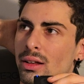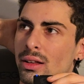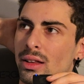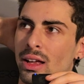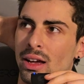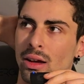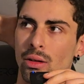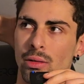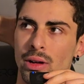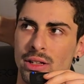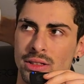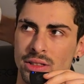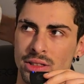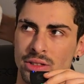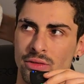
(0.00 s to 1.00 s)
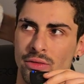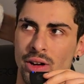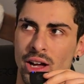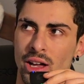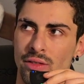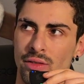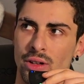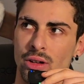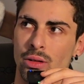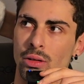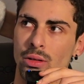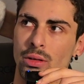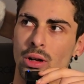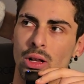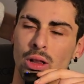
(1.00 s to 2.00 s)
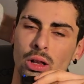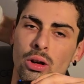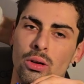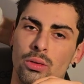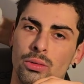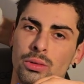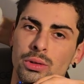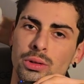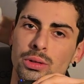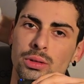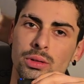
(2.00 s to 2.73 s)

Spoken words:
that great to survive here alone.